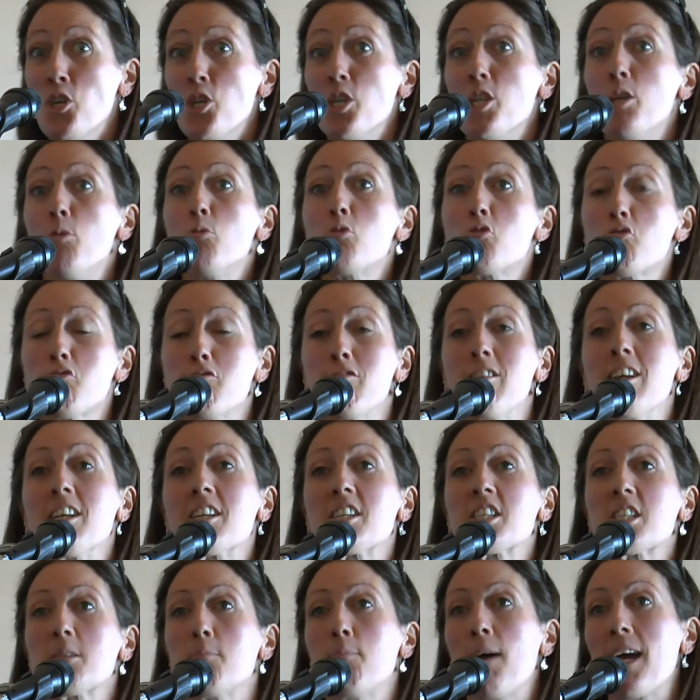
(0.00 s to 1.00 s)

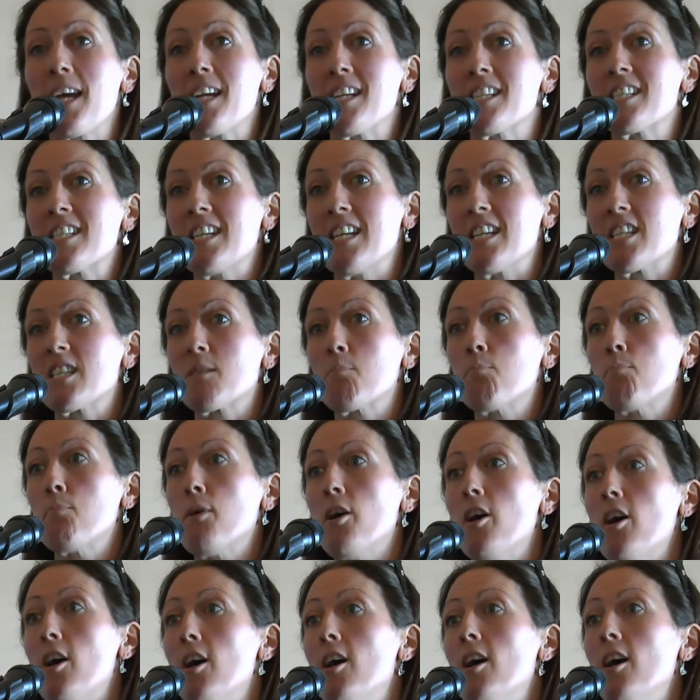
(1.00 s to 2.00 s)
nutrient basis
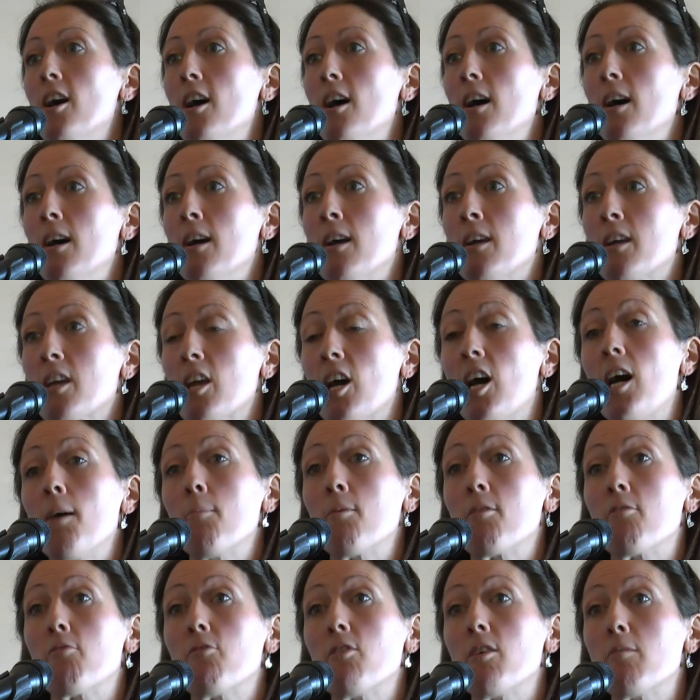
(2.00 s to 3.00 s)
per
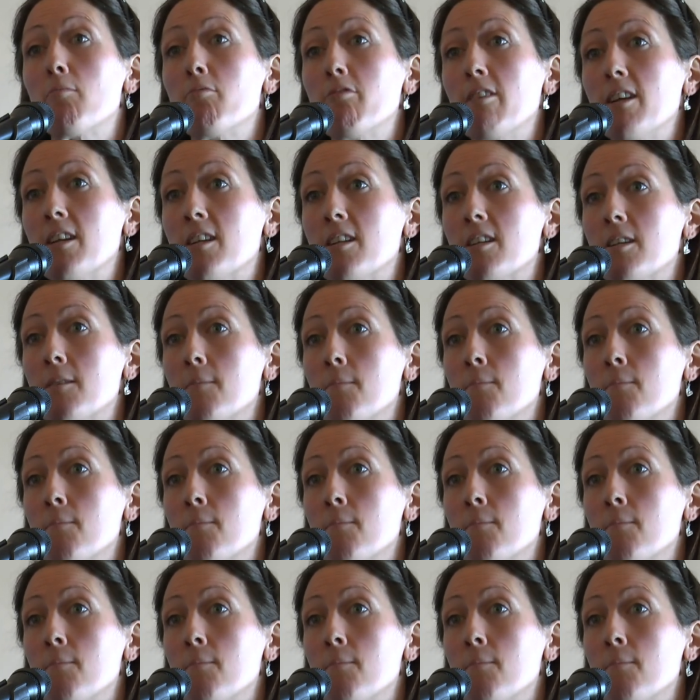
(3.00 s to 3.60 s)
carbon footprint.